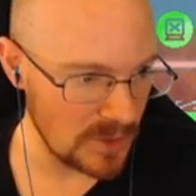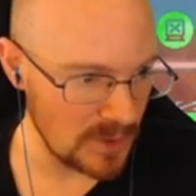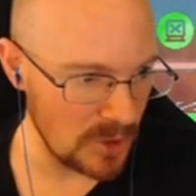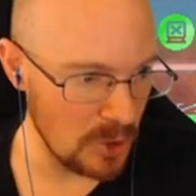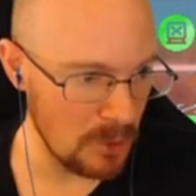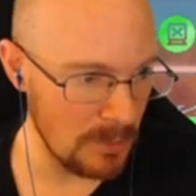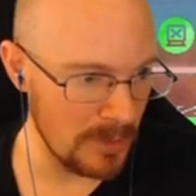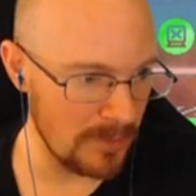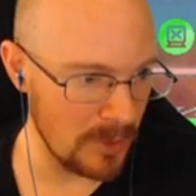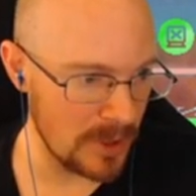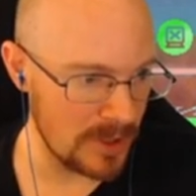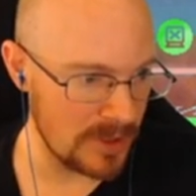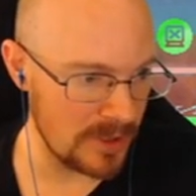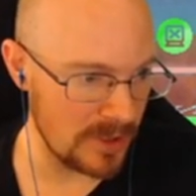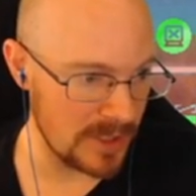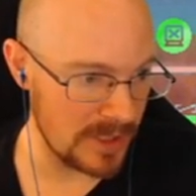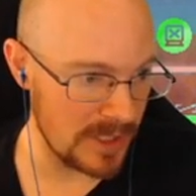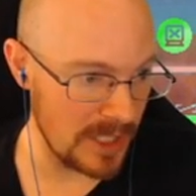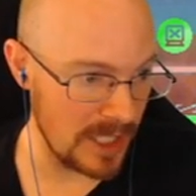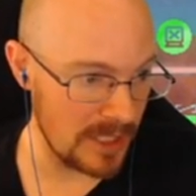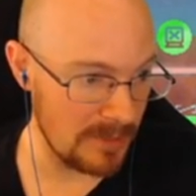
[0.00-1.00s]
Human voices are
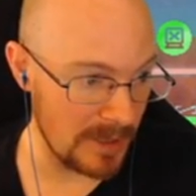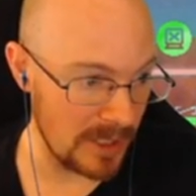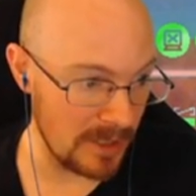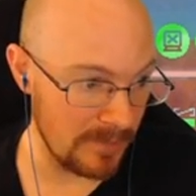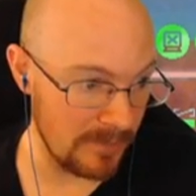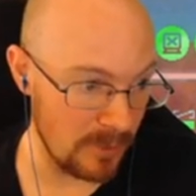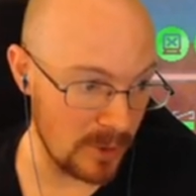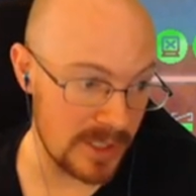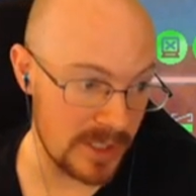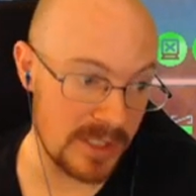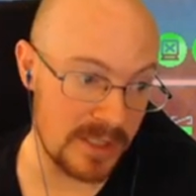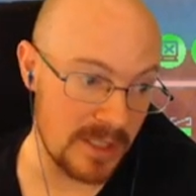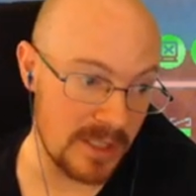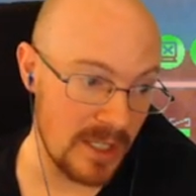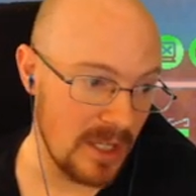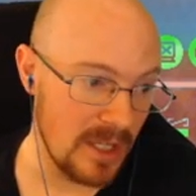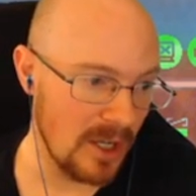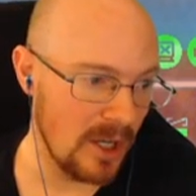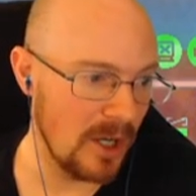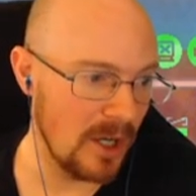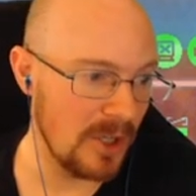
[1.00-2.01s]
designed to pick up voices.
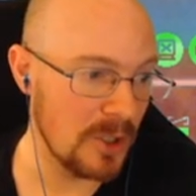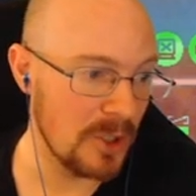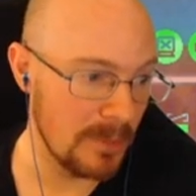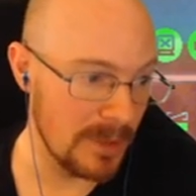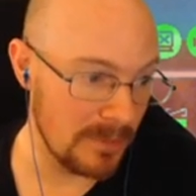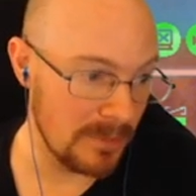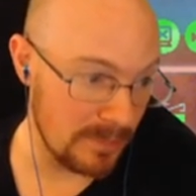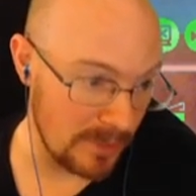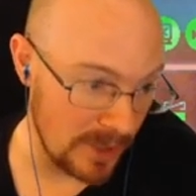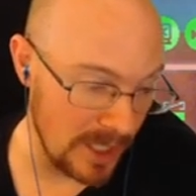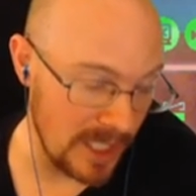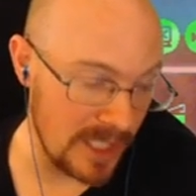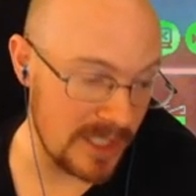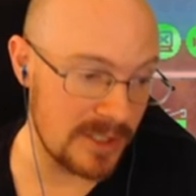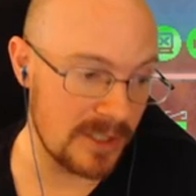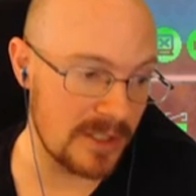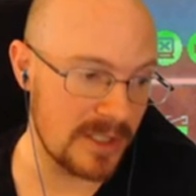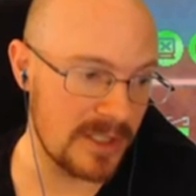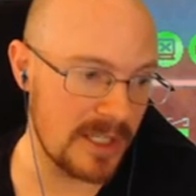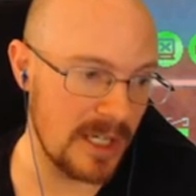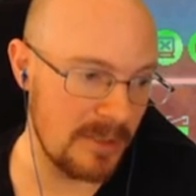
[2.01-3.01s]
Our uh, human brains
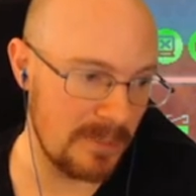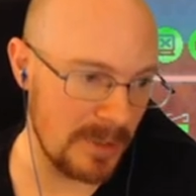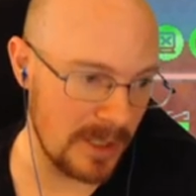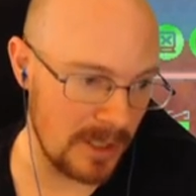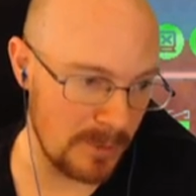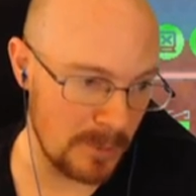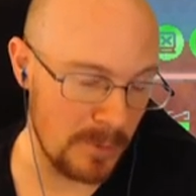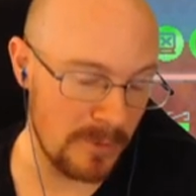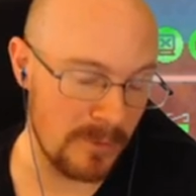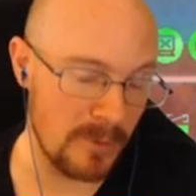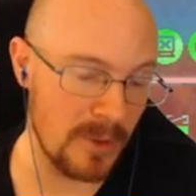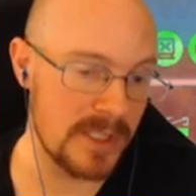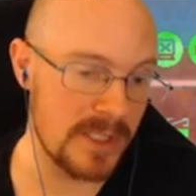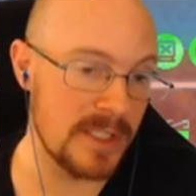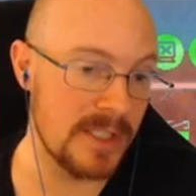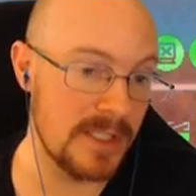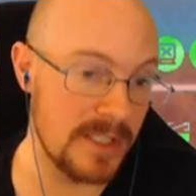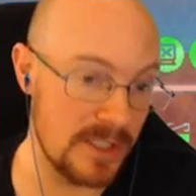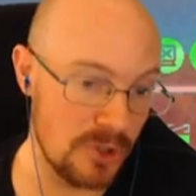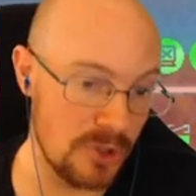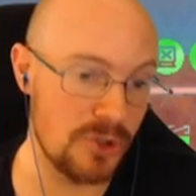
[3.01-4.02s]
are designed to pick up human
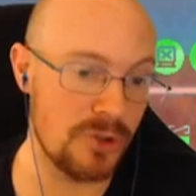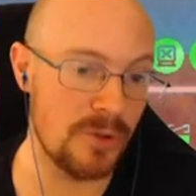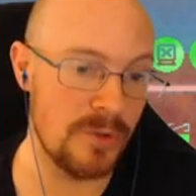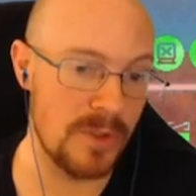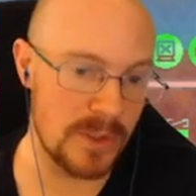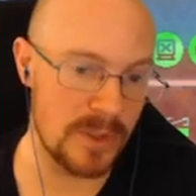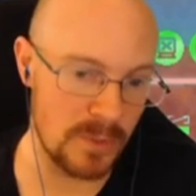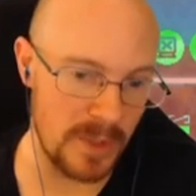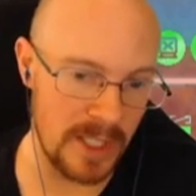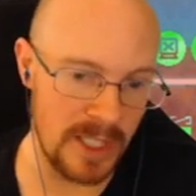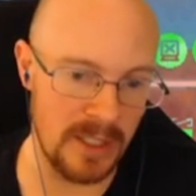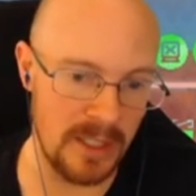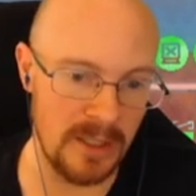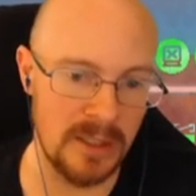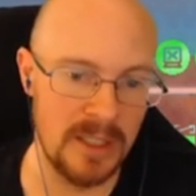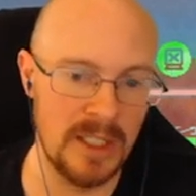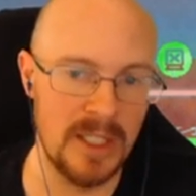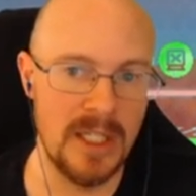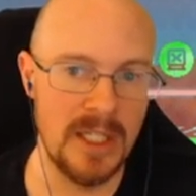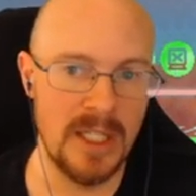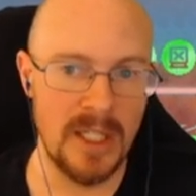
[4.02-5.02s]
voices. This is true as well.
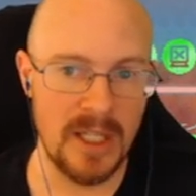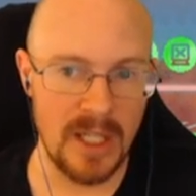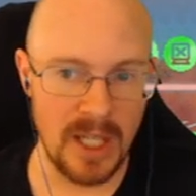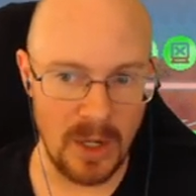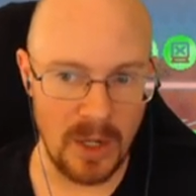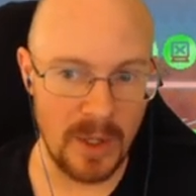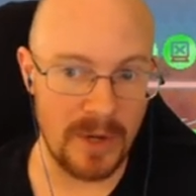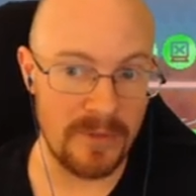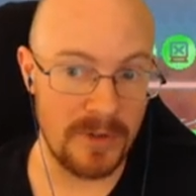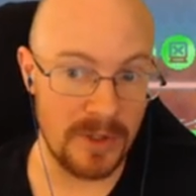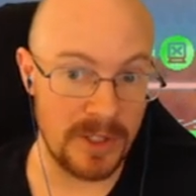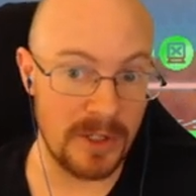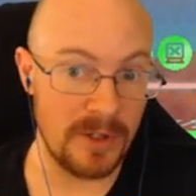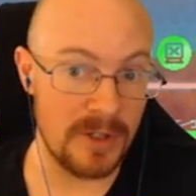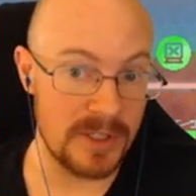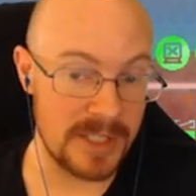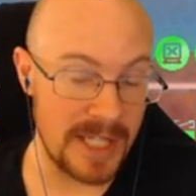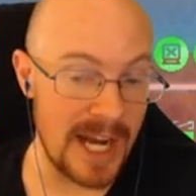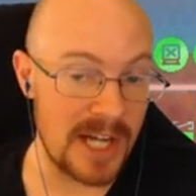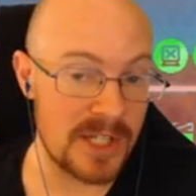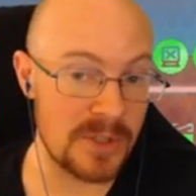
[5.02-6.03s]
However, there
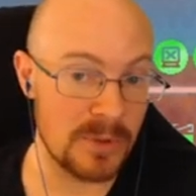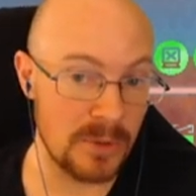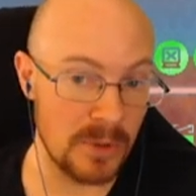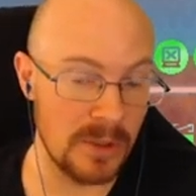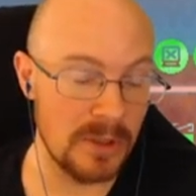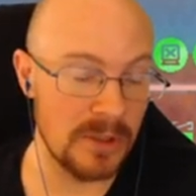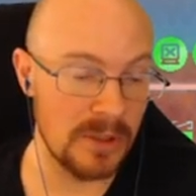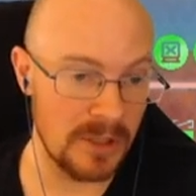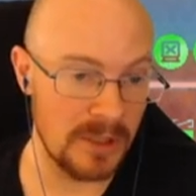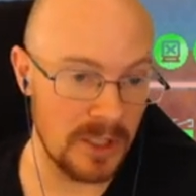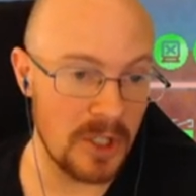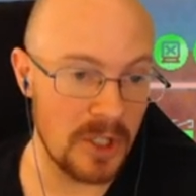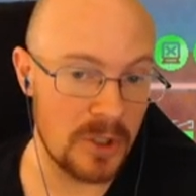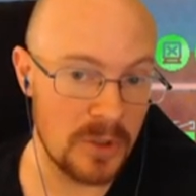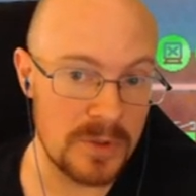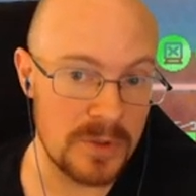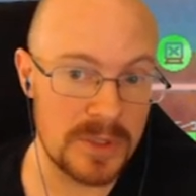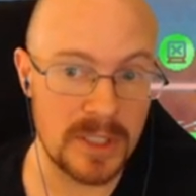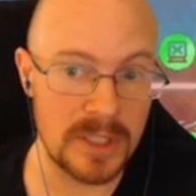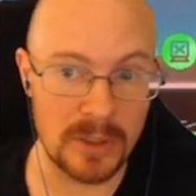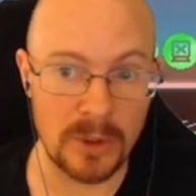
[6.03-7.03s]
is actual
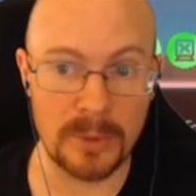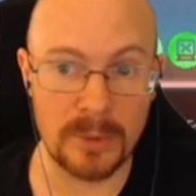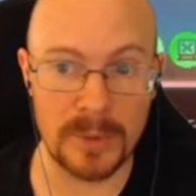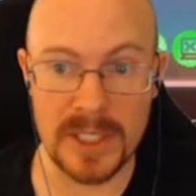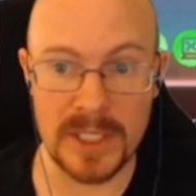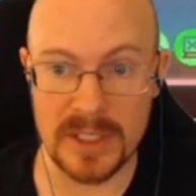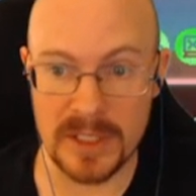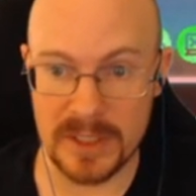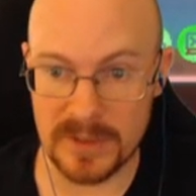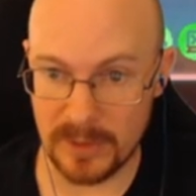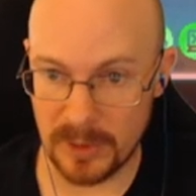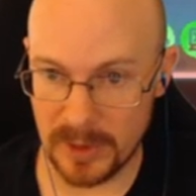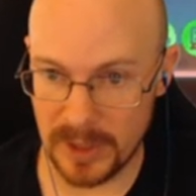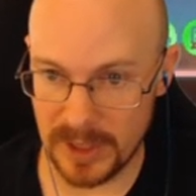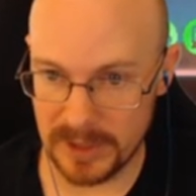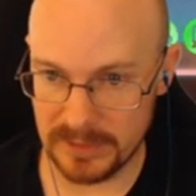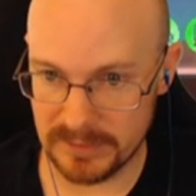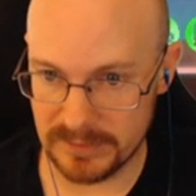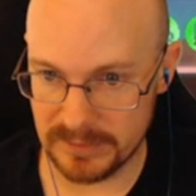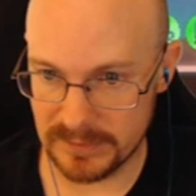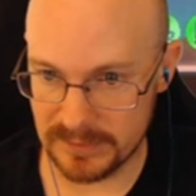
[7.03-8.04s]
acoustical reasons for it,
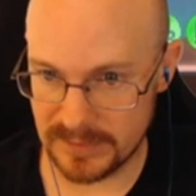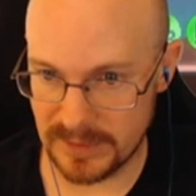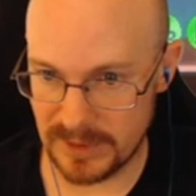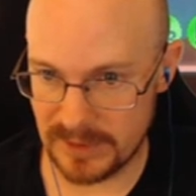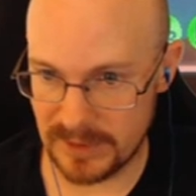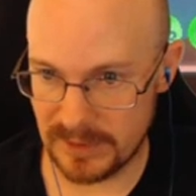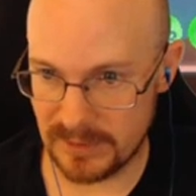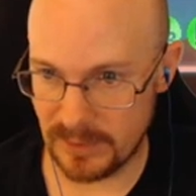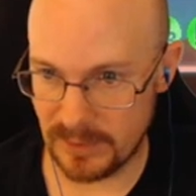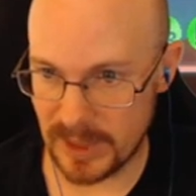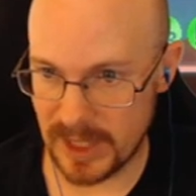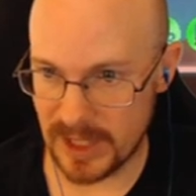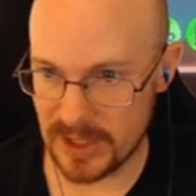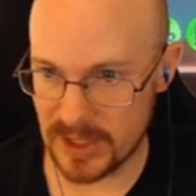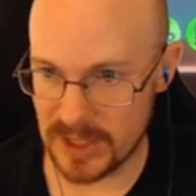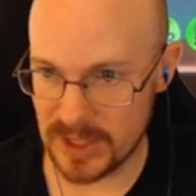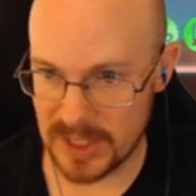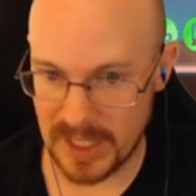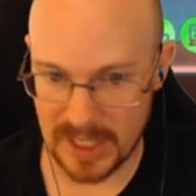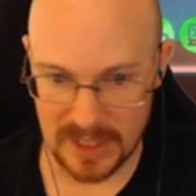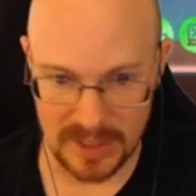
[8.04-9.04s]
and what I
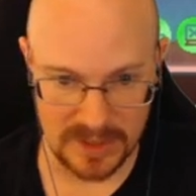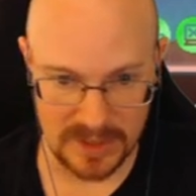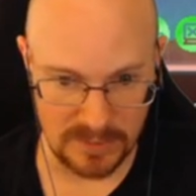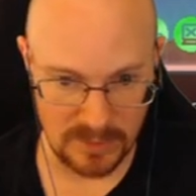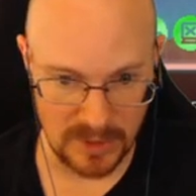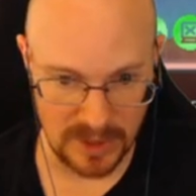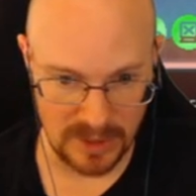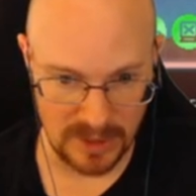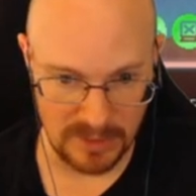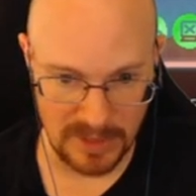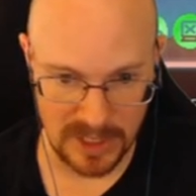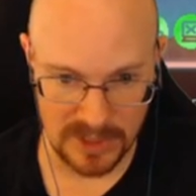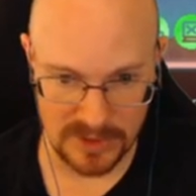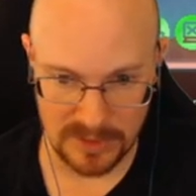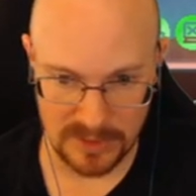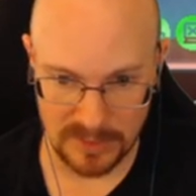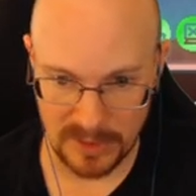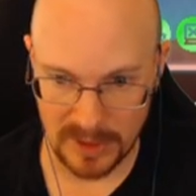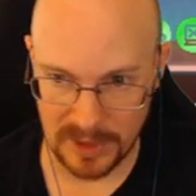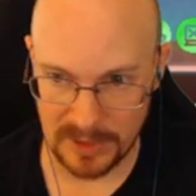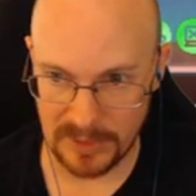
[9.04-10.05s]
just said is one of the
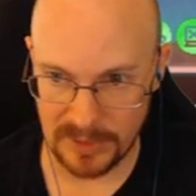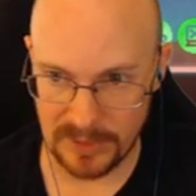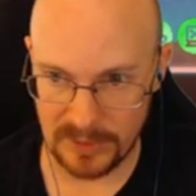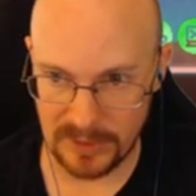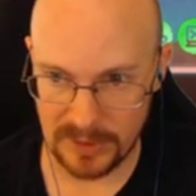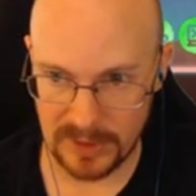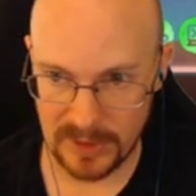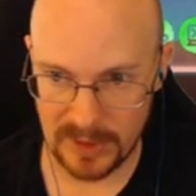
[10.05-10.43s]
major ones.